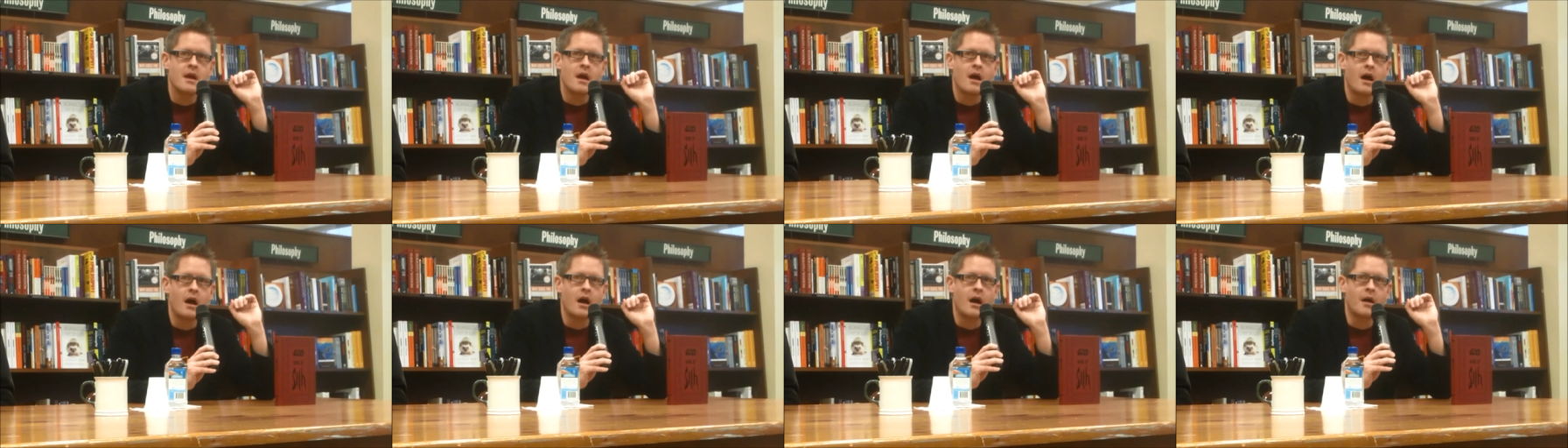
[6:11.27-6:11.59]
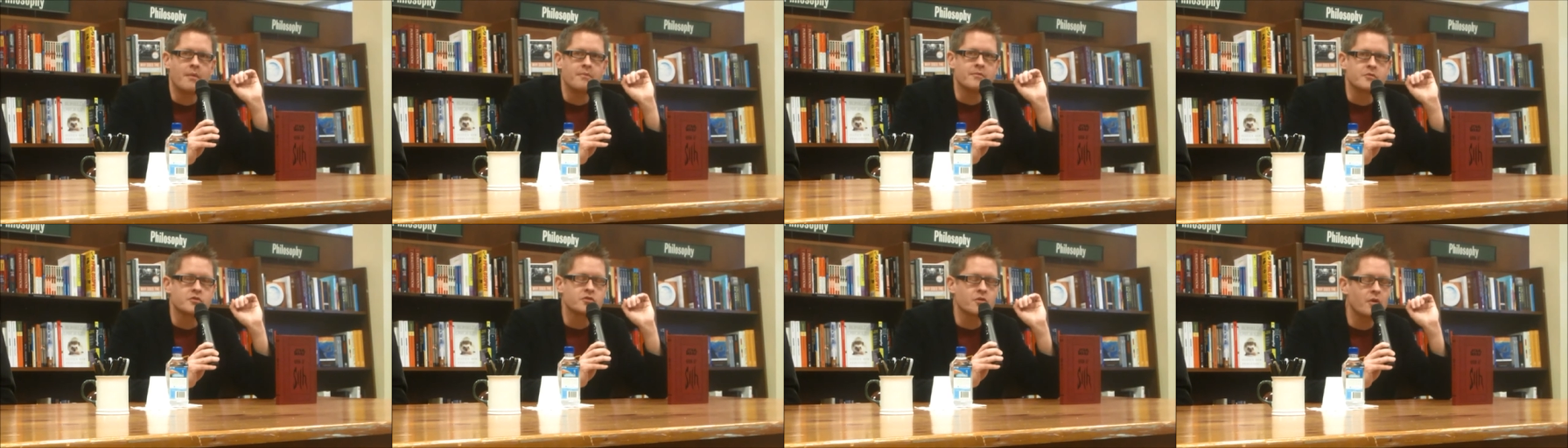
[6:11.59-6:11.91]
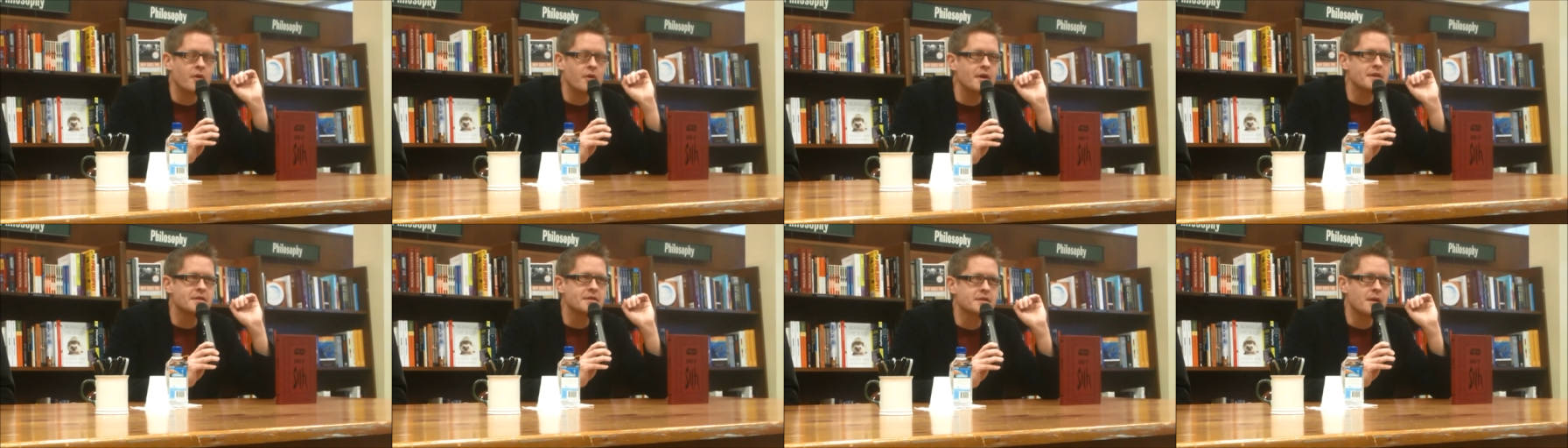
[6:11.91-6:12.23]
Um,
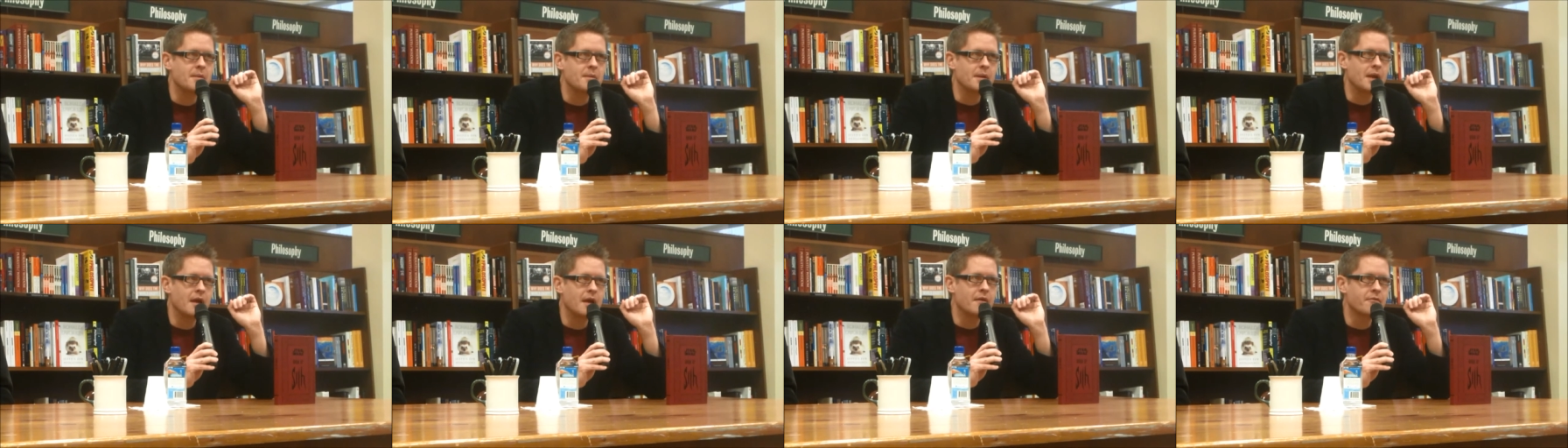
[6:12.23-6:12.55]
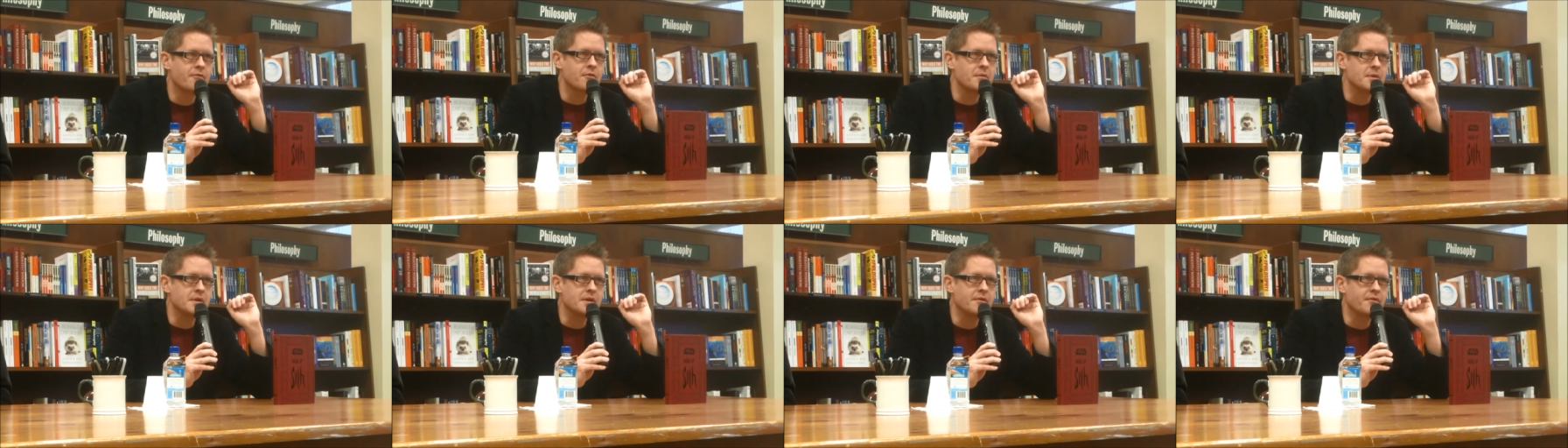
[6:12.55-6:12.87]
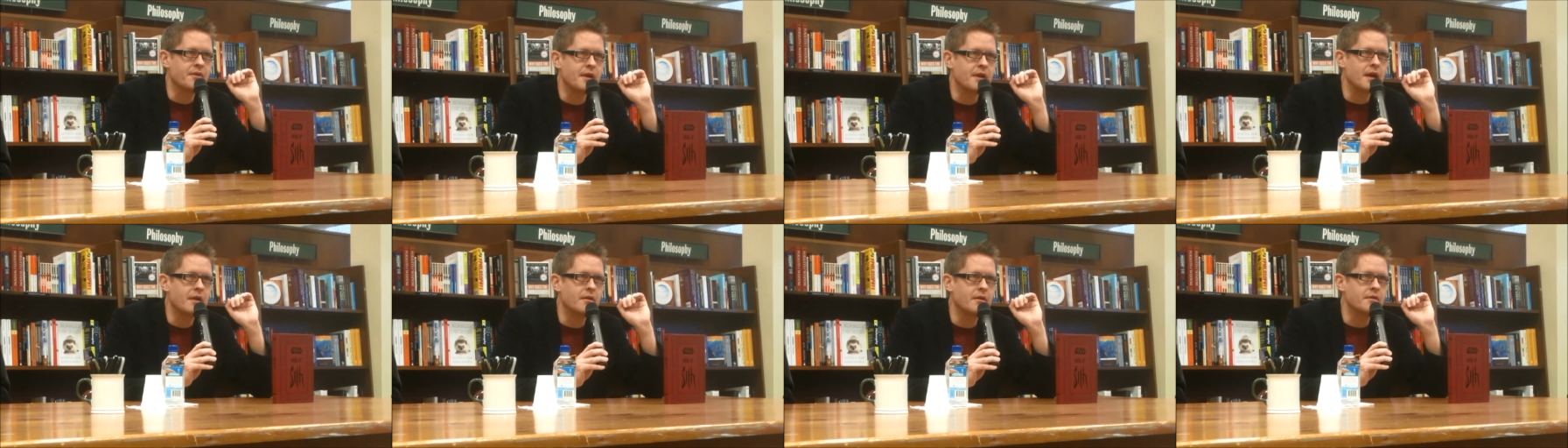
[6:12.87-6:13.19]
Troy is coming at it from a
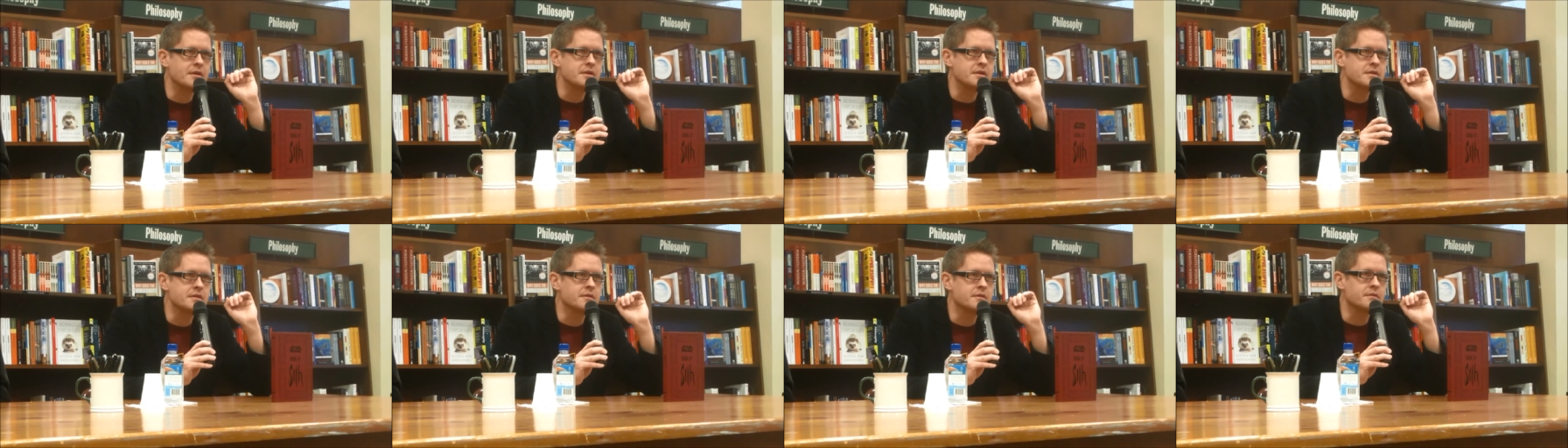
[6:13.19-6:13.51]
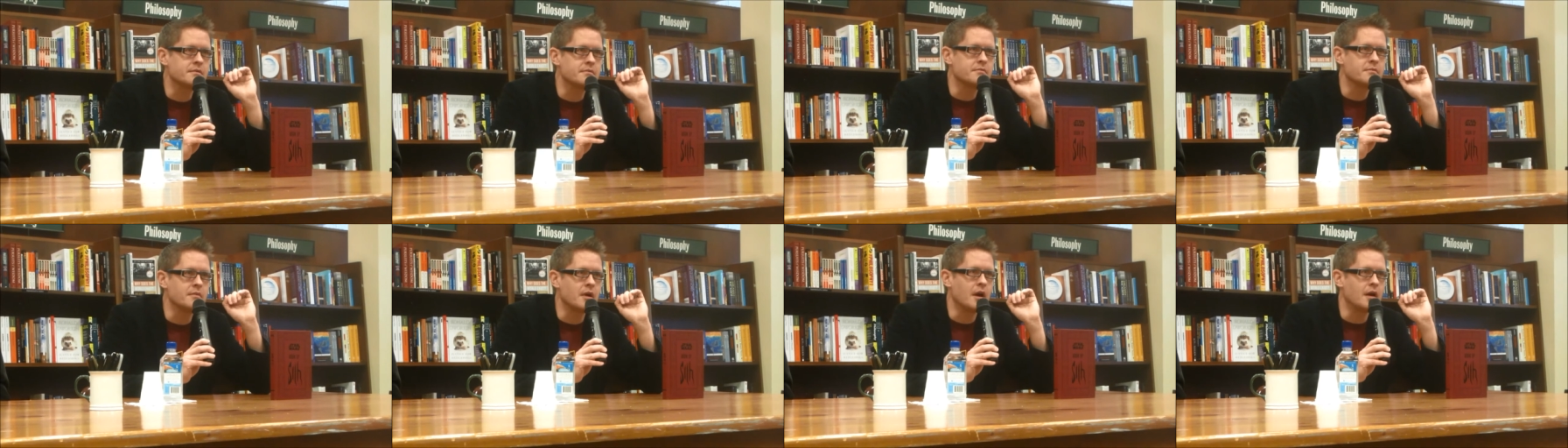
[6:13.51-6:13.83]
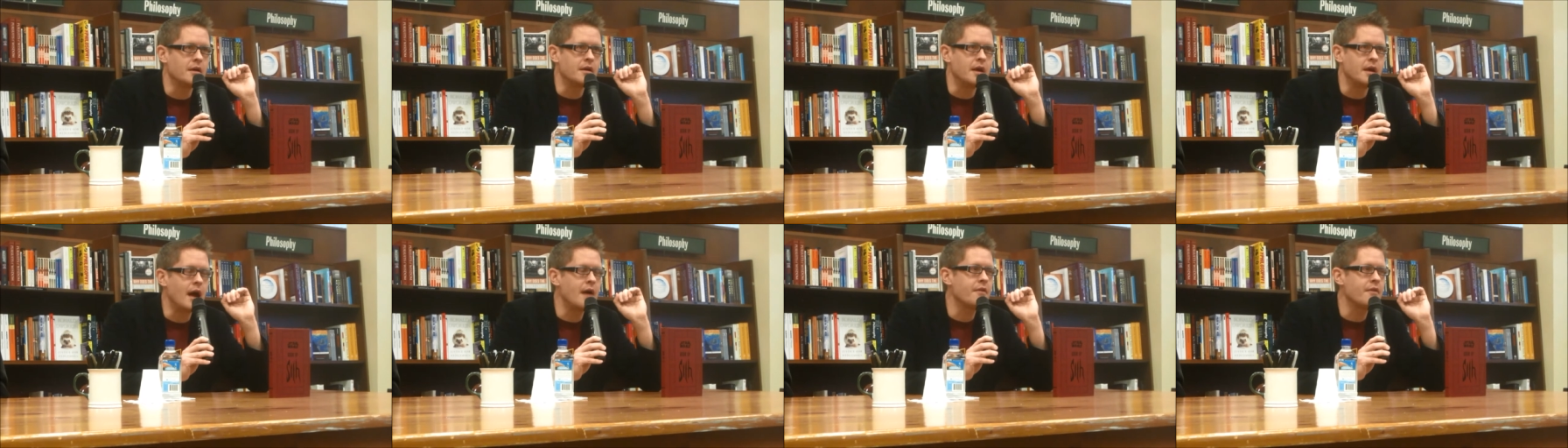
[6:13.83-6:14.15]
different angle. He's a,
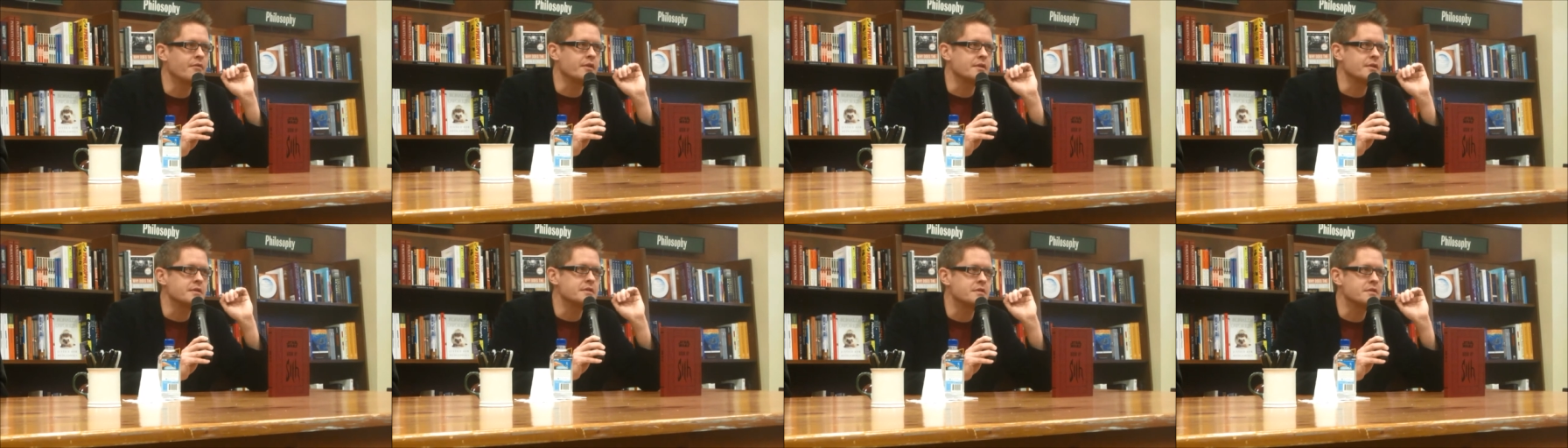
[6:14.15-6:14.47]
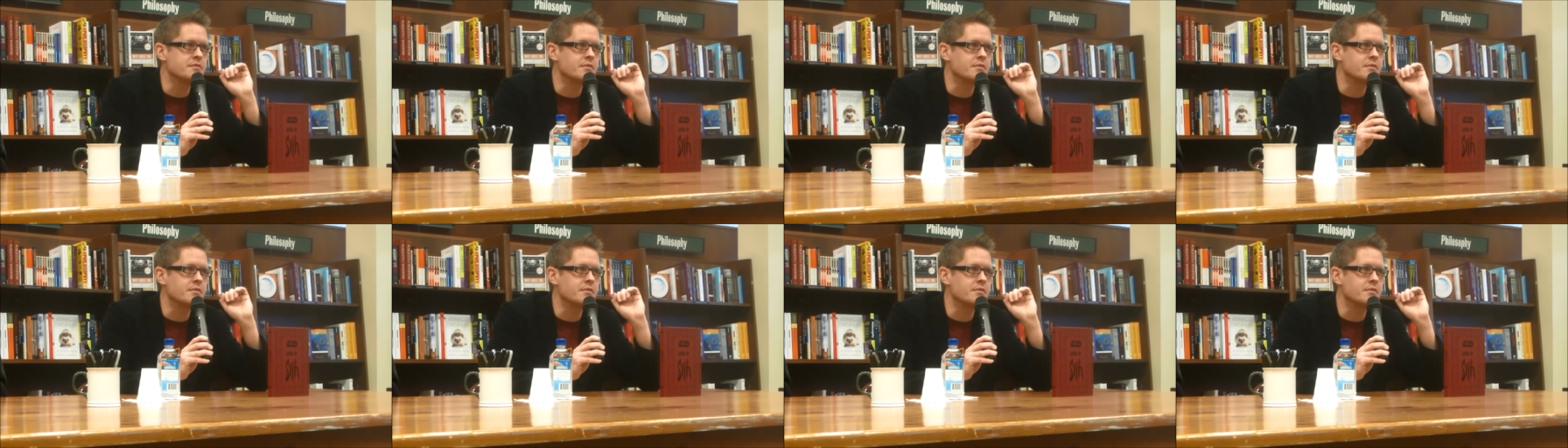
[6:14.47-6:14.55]
a novelist.